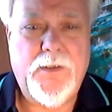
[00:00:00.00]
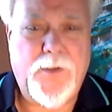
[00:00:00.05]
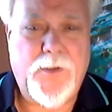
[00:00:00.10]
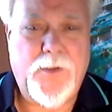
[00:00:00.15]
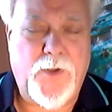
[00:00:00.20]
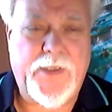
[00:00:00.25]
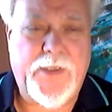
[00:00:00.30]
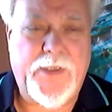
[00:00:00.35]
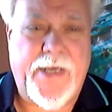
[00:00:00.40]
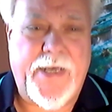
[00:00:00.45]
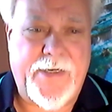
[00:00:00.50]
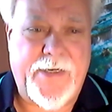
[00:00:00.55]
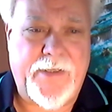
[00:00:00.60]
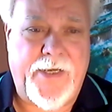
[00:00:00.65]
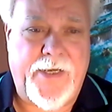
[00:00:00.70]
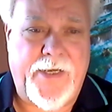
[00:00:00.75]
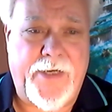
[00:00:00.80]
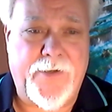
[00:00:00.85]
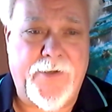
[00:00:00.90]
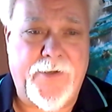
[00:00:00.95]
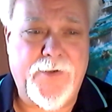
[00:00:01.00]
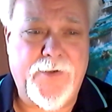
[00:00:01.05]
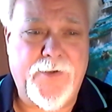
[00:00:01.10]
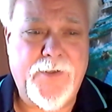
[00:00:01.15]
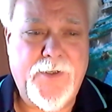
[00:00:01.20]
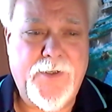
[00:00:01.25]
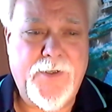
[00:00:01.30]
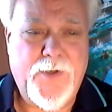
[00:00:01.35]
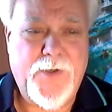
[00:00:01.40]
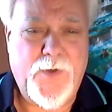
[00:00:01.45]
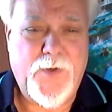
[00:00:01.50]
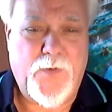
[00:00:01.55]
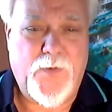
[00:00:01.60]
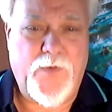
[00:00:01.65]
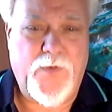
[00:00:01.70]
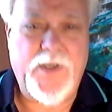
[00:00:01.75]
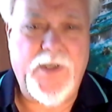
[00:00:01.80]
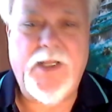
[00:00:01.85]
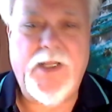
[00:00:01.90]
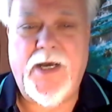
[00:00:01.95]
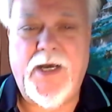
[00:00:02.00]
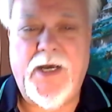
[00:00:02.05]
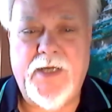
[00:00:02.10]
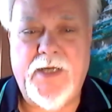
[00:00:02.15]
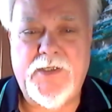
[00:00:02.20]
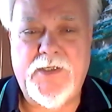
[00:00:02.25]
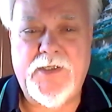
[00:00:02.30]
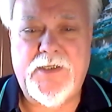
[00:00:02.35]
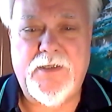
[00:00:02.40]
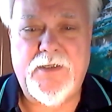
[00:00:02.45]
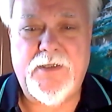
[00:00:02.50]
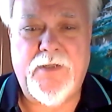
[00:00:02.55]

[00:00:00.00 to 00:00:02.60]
looked at it later, realized